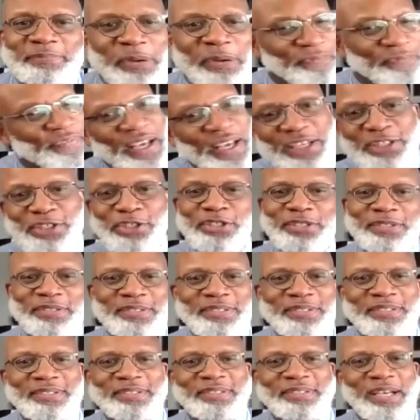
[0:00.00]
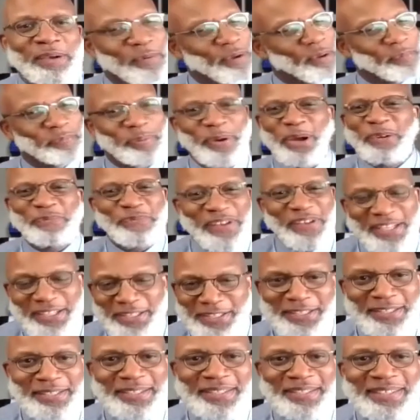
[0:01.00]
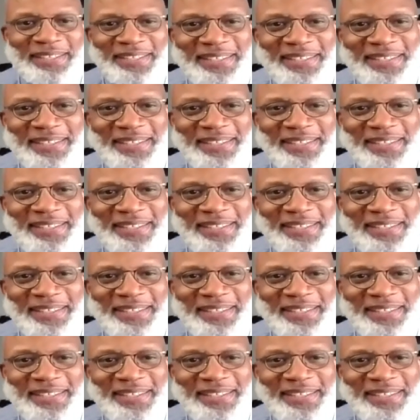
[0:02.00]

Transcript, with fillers: know. Perfection. Yeah. oh, perfect.